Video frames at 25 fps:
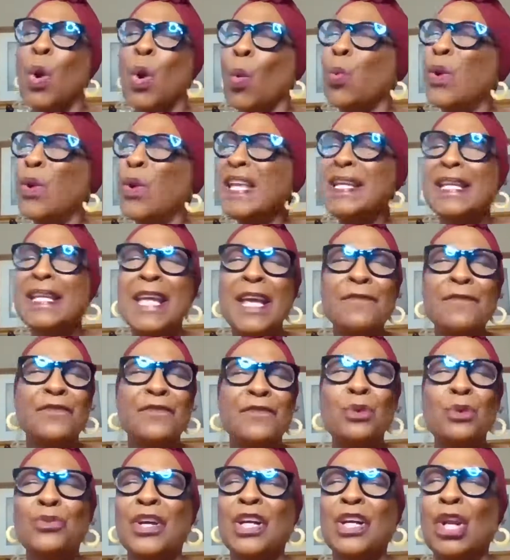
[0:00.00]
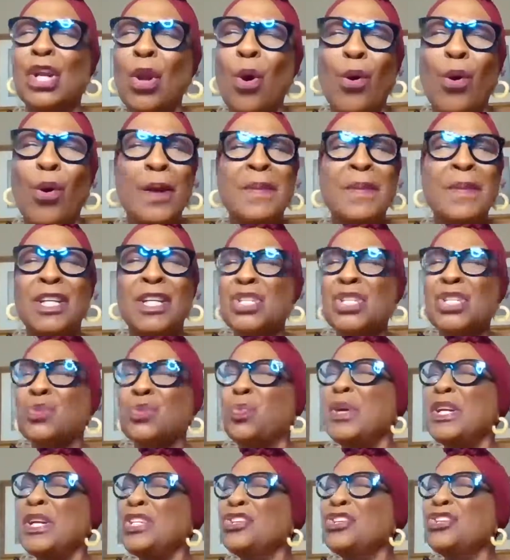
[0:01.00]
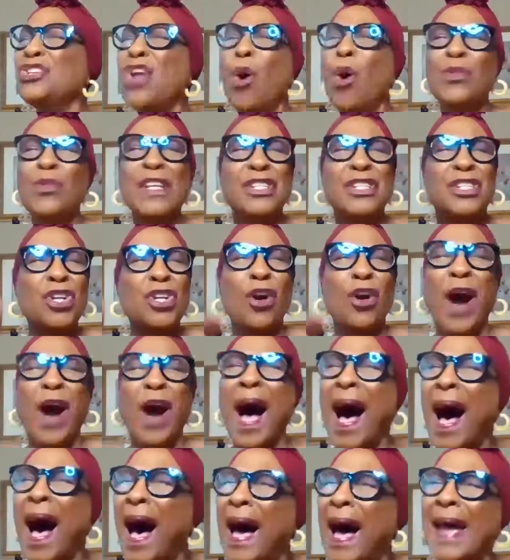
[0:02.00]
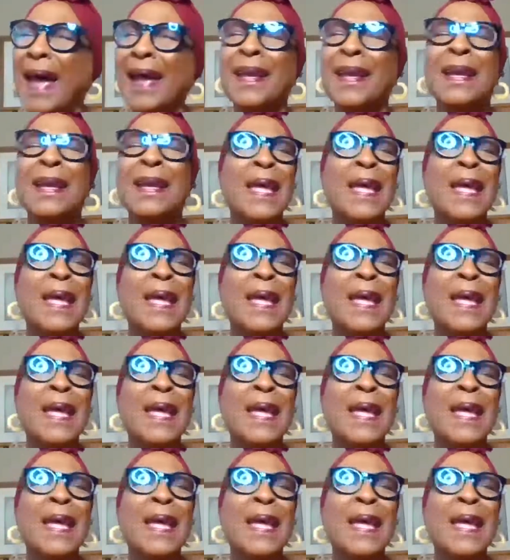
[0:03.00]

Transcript: We give you the glory because we know that your eye